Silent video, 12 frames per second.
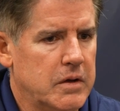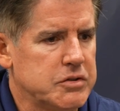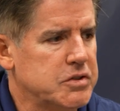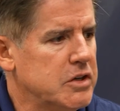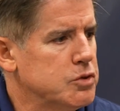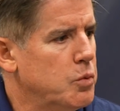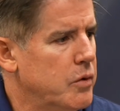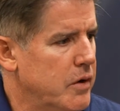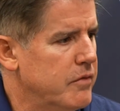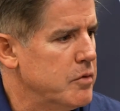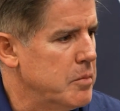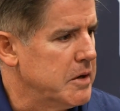assess where
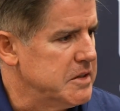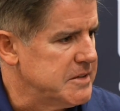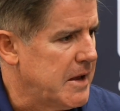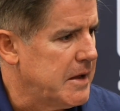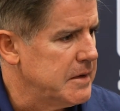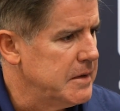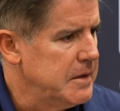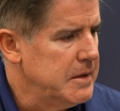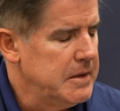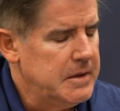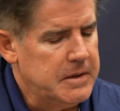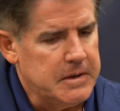everybody's at,
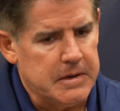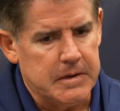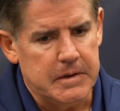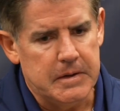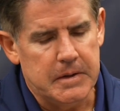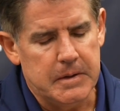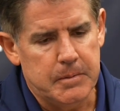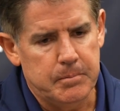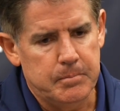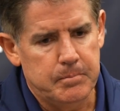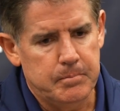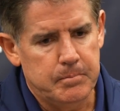and
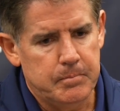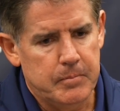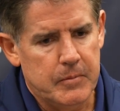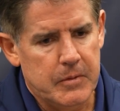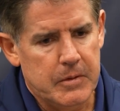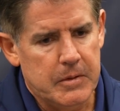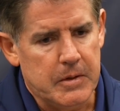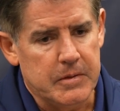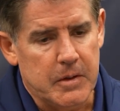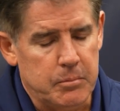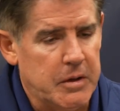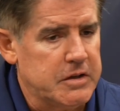
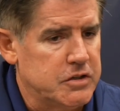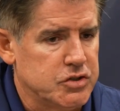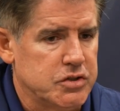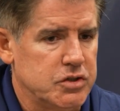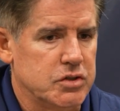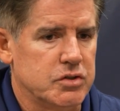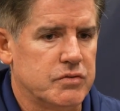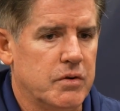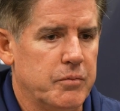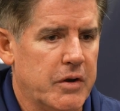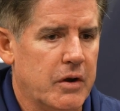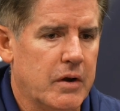then make decisions
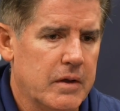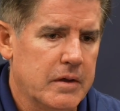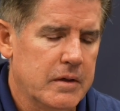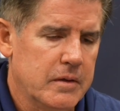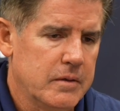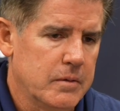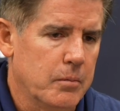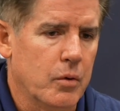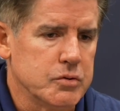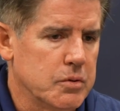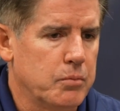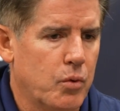from there. The
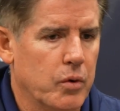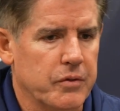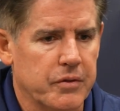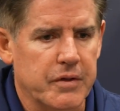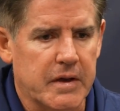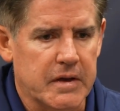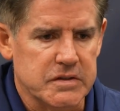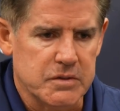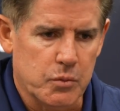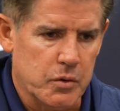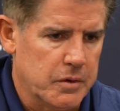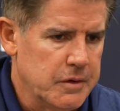most important thing is
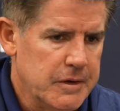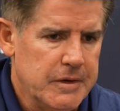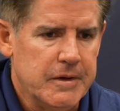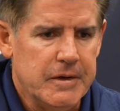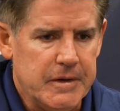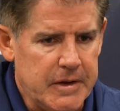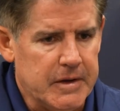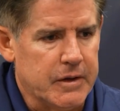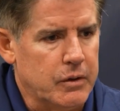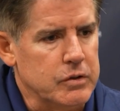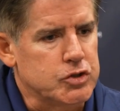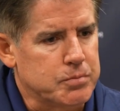that we're in a
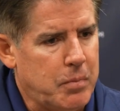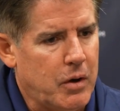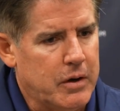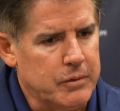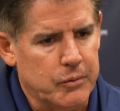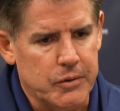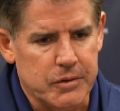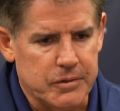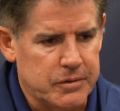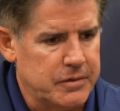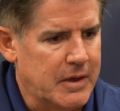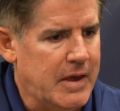good spot
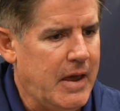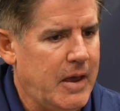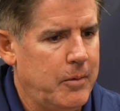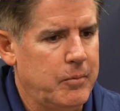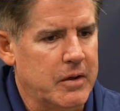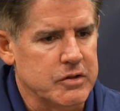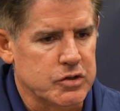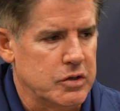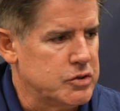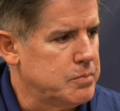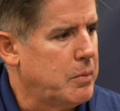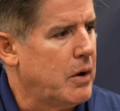with the game and a
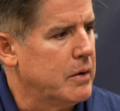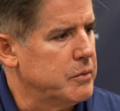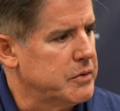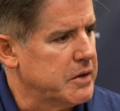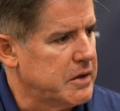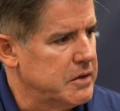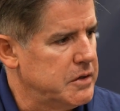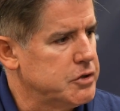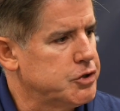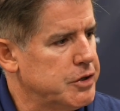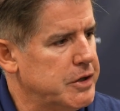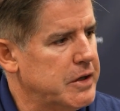good spot with the
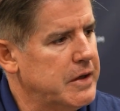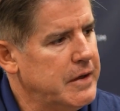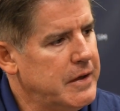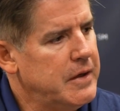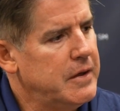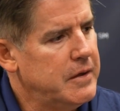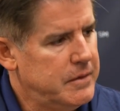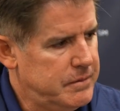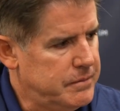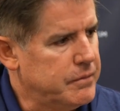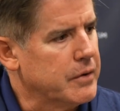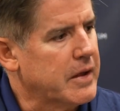conditioning
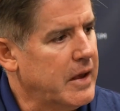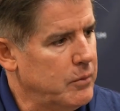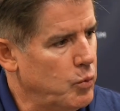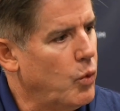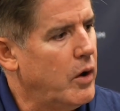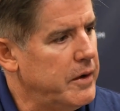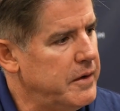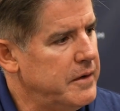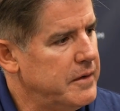for game one.